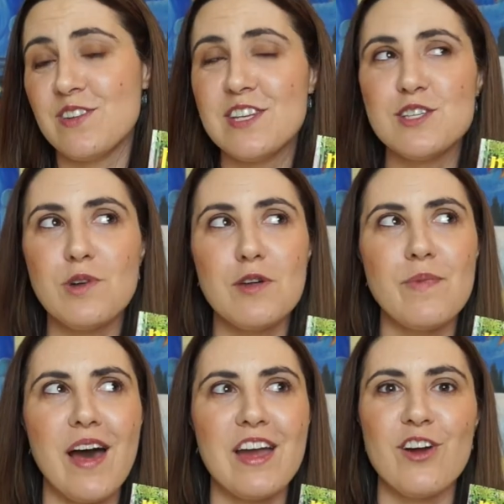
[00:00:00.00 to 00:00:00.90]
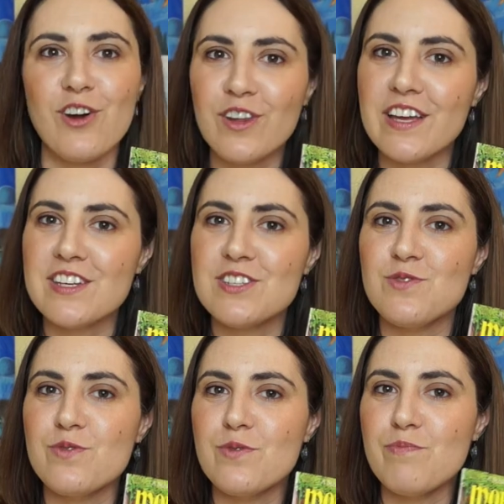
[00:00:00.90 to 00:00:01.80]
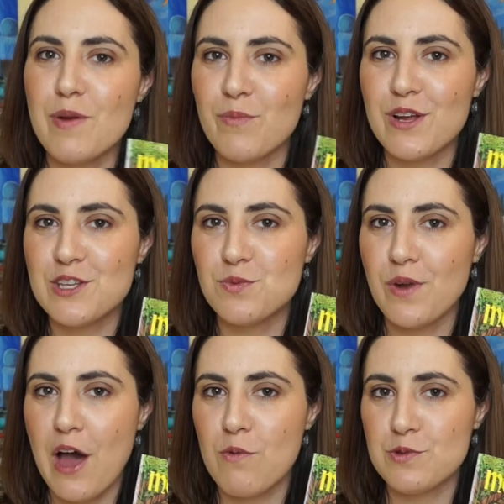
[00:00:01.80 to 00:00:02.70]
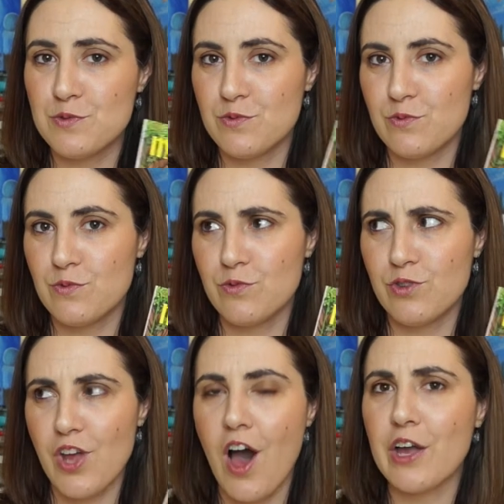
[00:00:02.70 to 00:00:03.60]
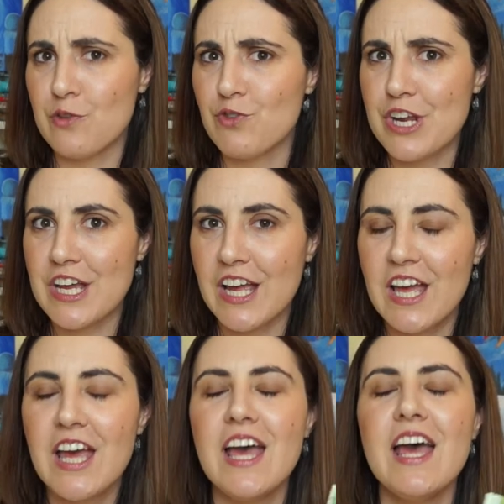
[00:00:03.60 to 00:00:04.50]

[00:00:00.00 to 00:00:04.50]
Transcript: So this is one of my earliest memories when I was young and reading.